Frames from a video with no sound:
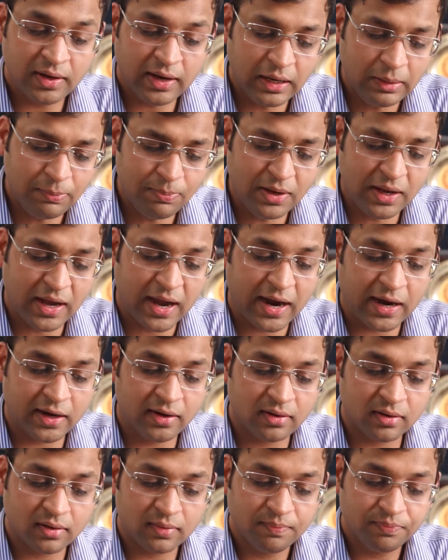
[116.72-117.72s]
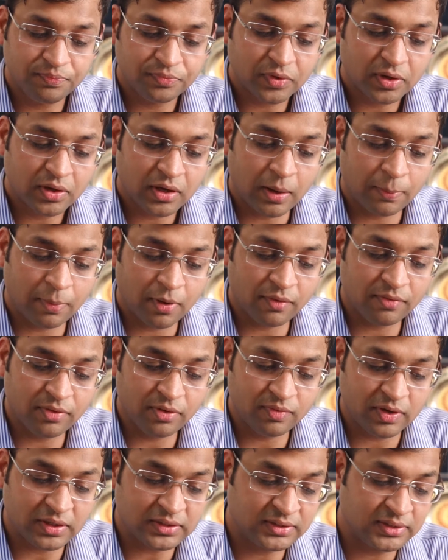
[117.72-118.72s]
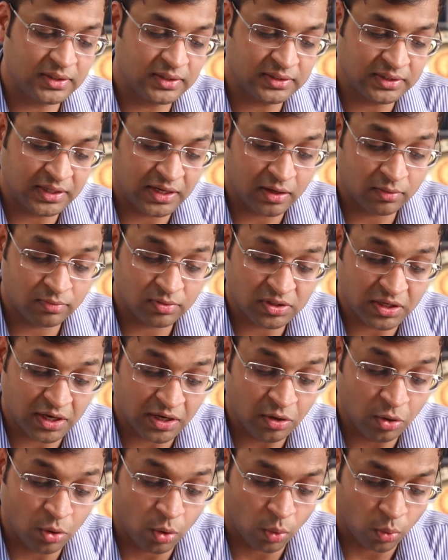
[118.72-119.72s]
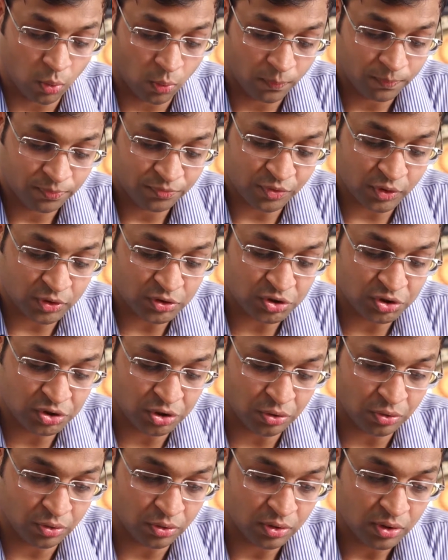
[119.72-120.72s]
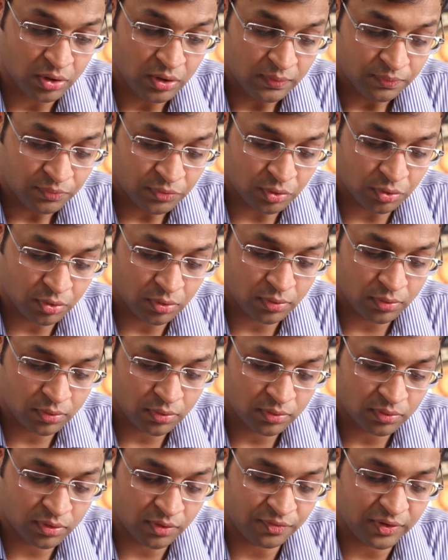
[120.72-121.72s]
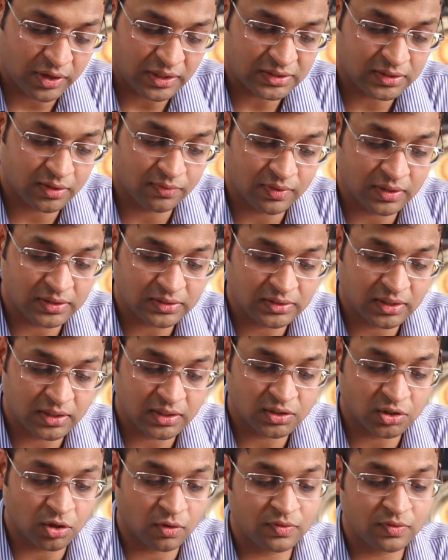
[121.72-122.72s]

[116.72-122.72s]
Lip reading: Let me add a couple of investors here which I know for sure. So the first investor is